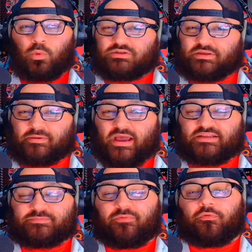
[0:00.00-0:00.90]
What's up,
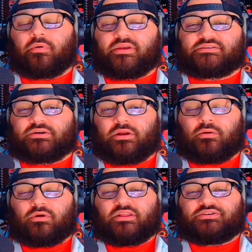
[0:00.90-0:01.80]
guys? Before we get started, I
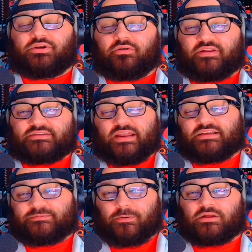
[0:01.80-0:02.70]
want to let you know that
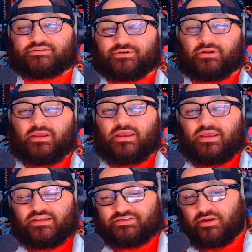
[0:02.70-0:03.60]
today's sponsor
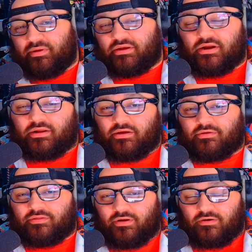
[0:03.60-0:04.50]
is going to be none
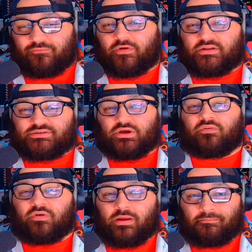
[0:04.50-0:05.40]
other than our friends
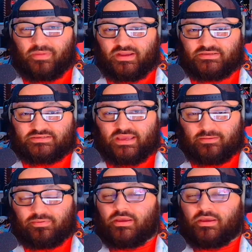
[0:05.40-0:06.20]
over at Manscaped.